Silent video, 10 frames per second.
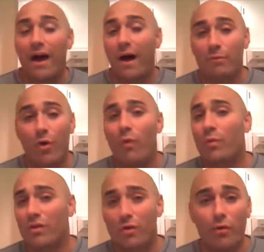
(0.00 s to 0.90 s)
I'm going
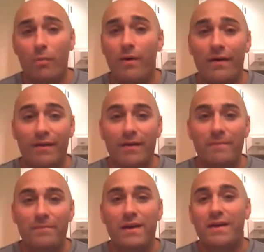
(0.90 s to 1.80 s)
with Cuba
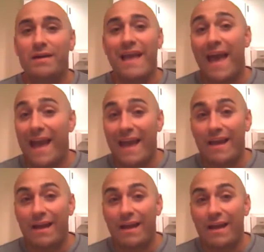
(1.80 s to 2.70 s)
because A,